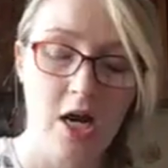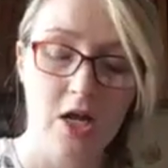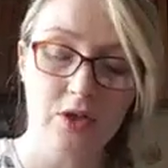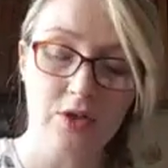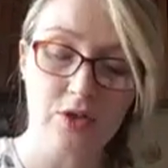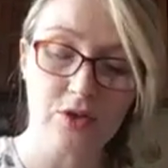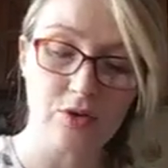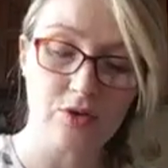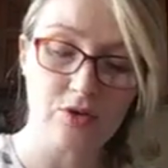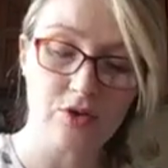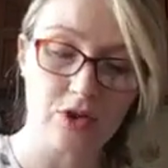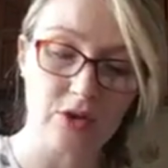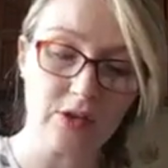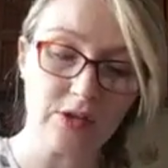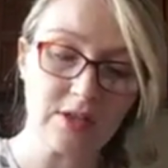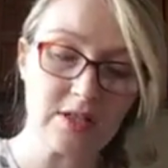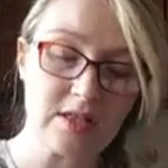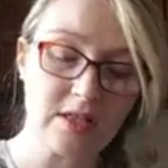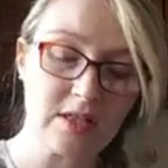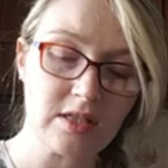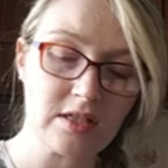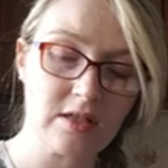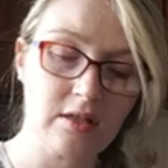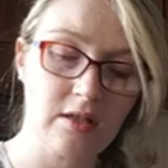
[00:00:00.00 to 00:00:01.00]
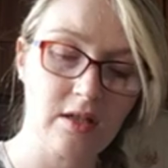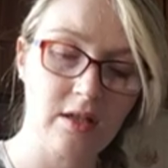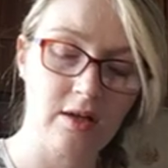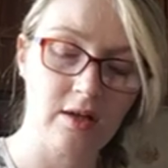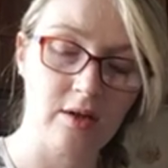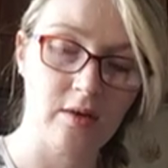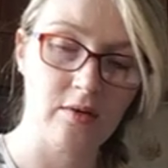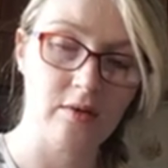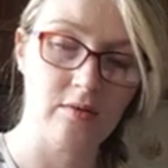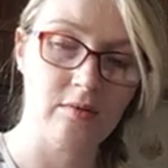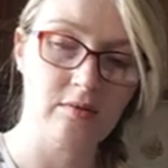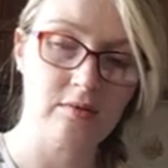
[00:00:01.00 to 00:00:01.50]
So just, you
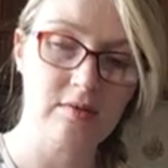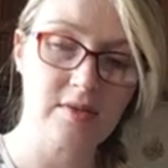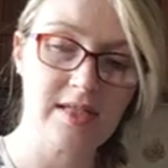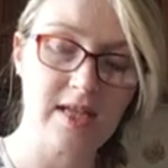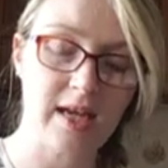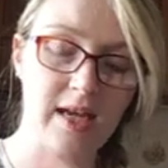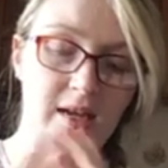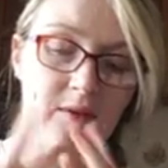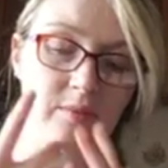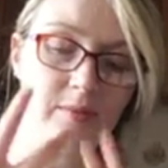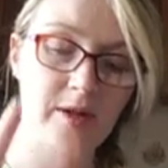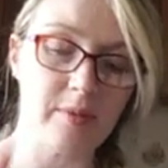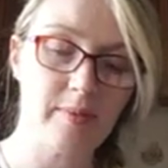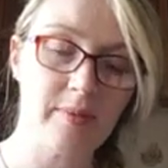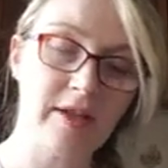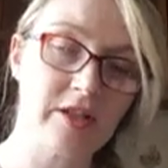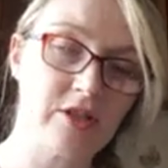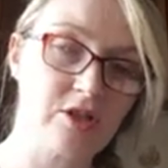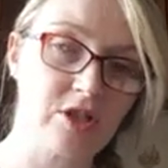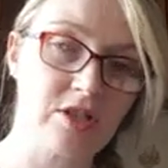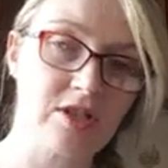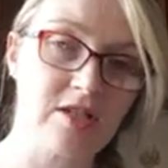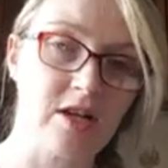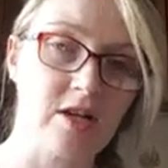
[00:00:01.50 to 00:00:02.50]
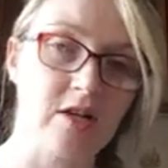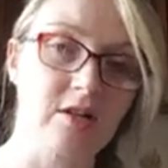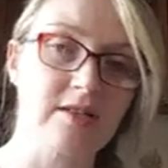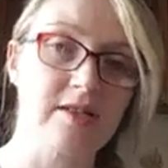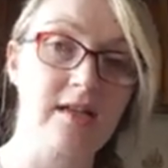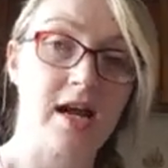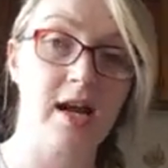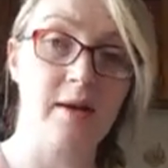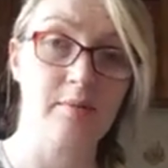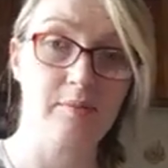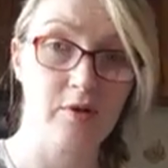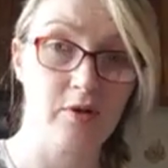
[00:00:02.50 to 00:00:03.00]
know, take it with a pinch of salt
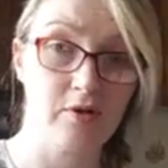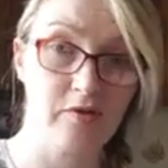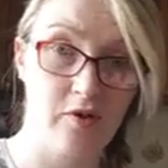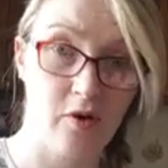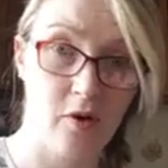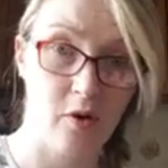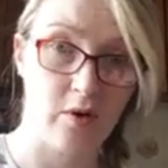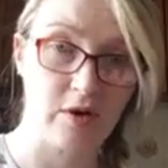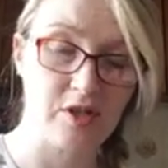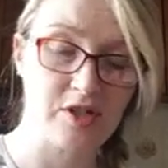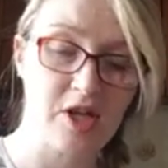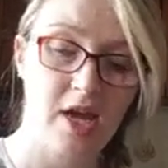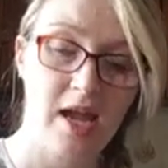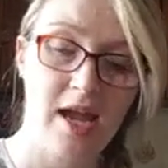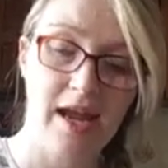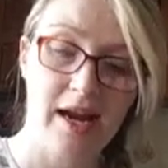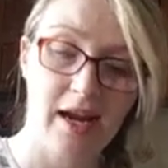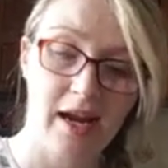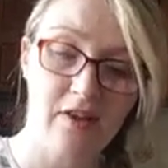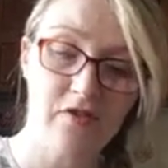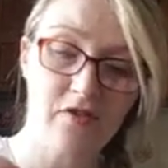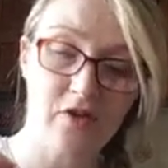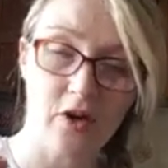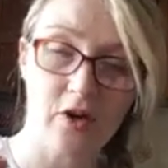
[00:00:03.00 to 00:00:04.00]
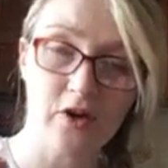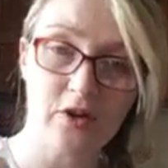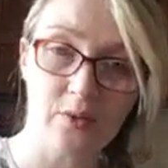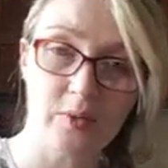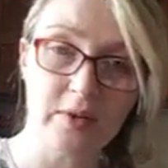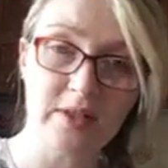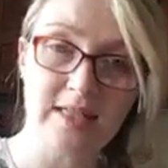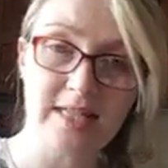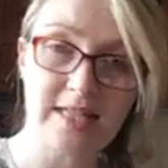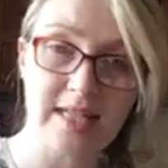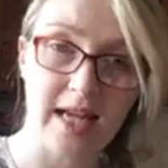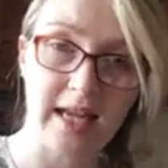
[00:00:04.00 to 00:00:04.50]
and move forward. If you're the
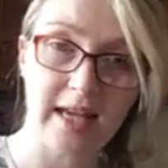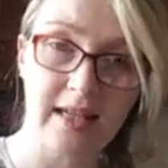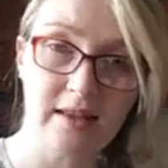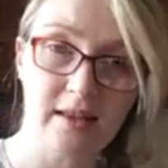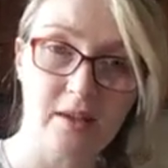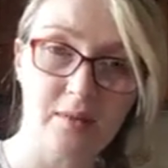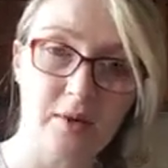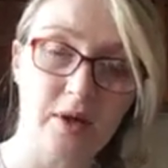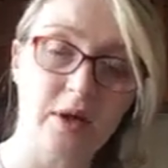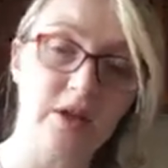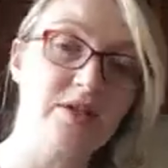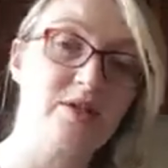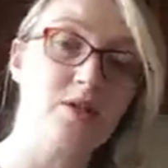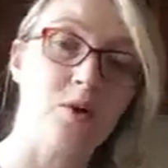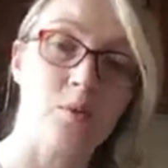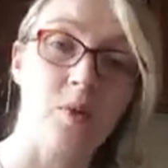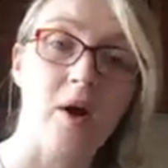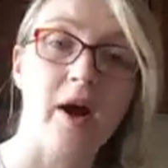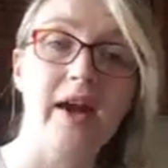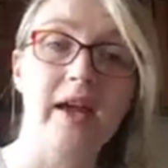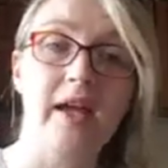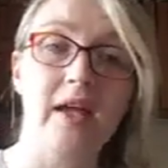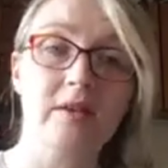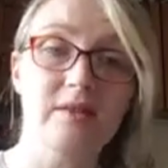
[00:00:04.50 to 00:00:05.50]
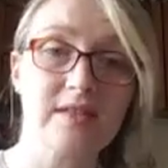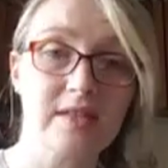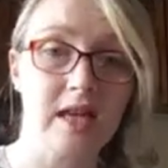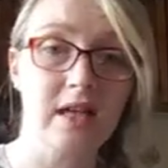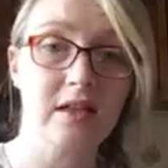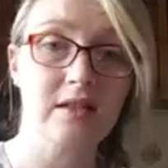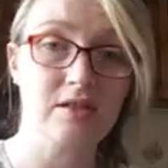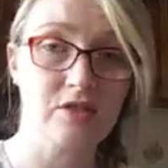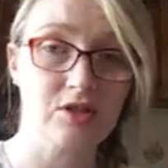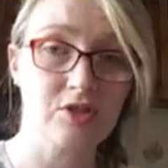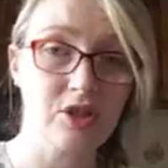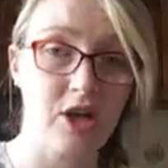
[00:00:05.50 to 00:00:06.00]
one saying the words, why are you
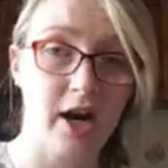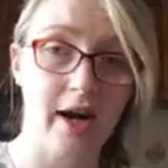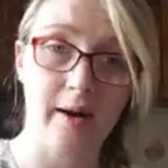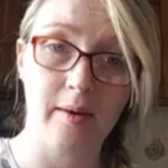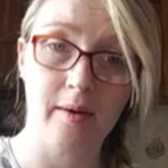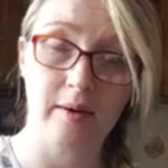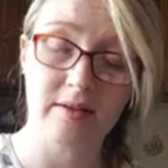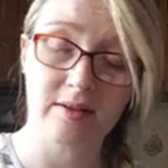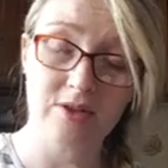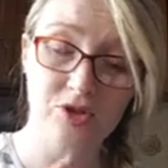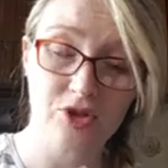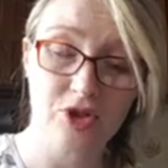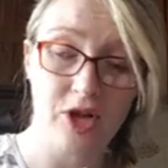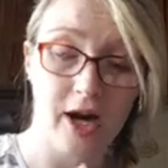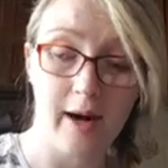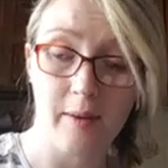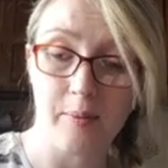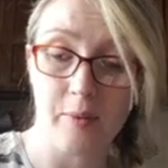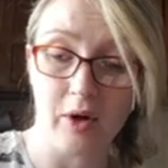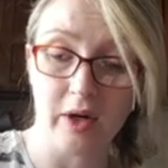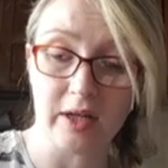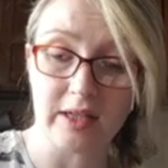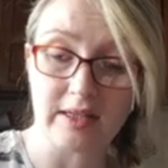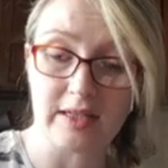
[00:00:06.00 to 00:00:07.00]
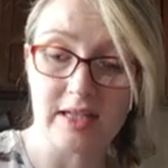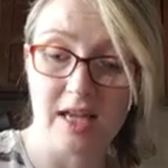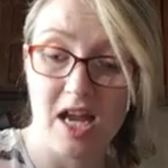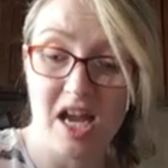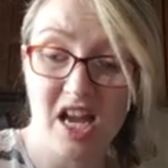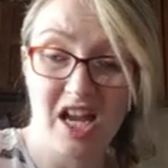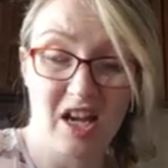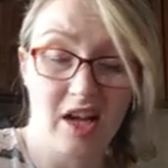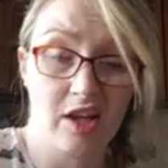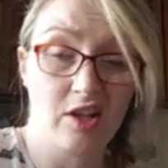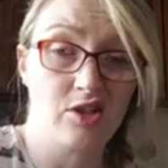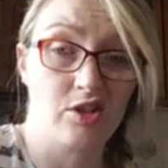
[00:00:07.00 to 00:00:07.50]
saying such sharp words?
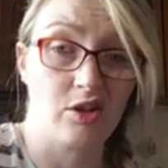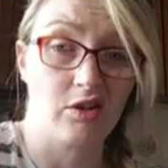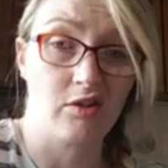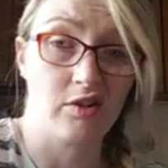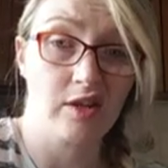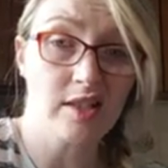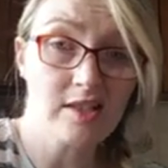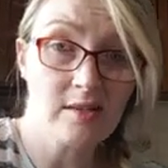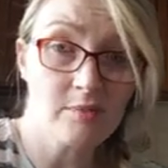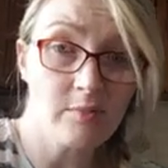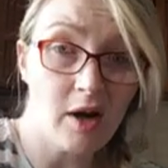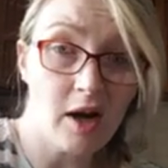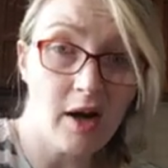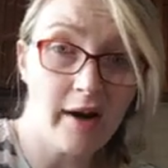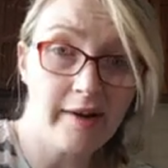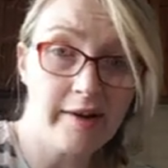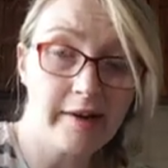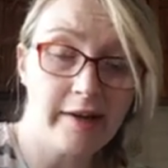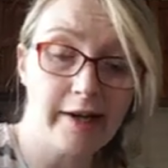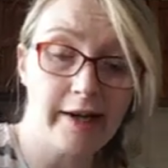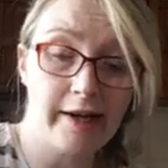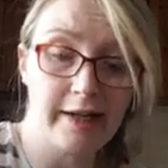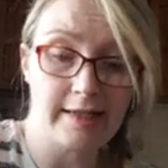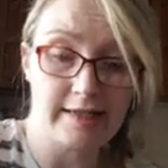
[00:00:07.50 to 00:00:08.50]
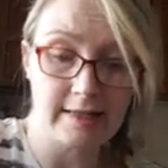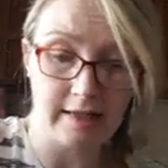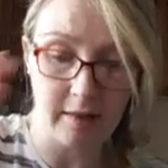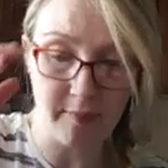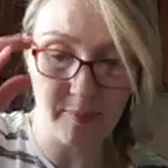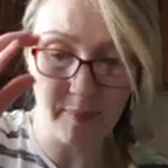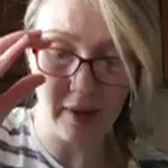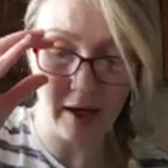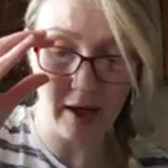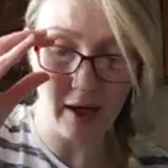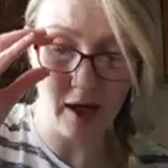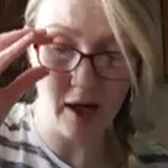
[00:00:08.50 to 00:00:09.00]
Is there a reason behind it? Is it
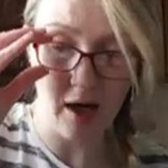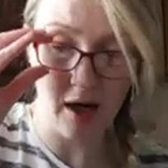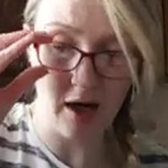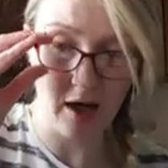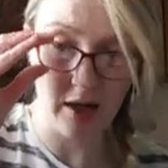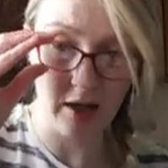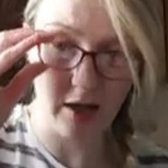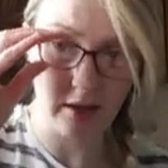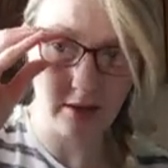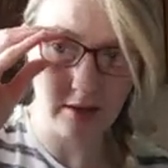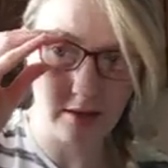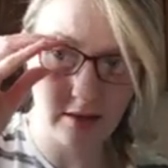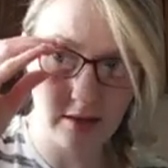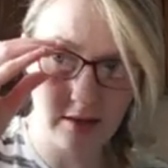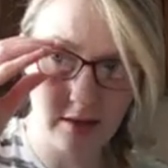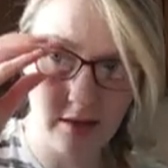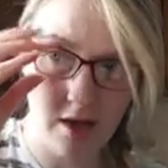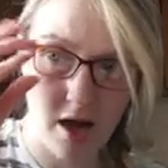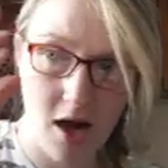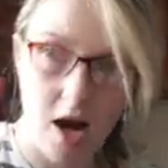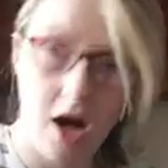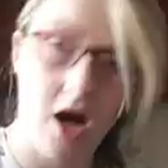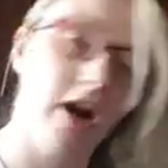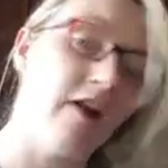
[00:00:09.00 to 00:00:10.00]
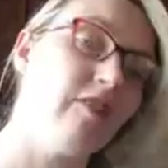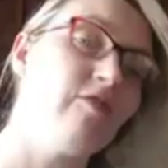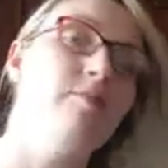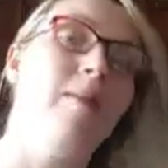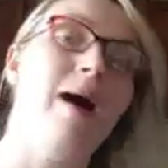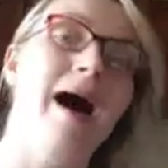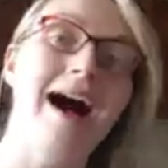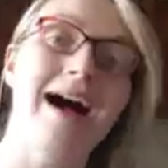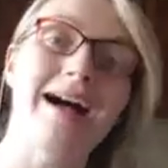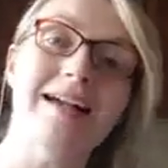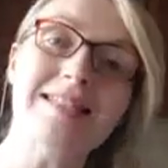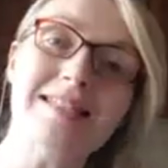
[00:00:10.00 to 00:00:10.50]
because of
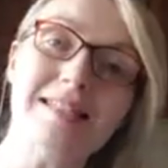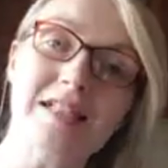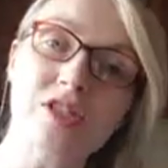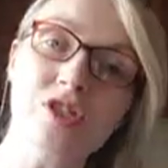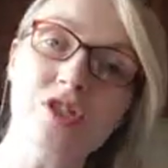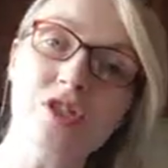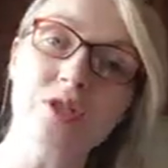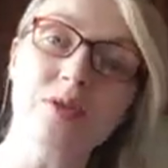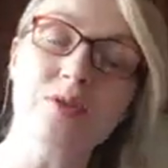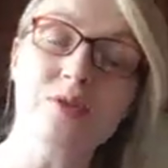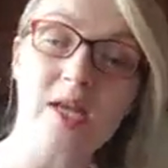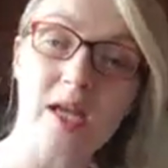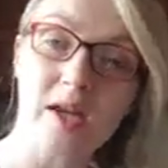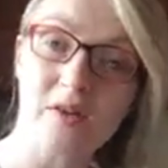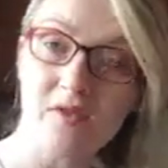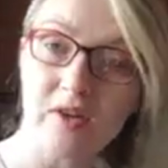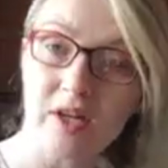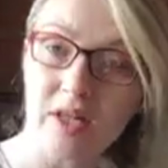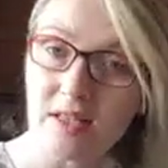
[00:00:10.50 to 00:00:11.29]
past issues? If it is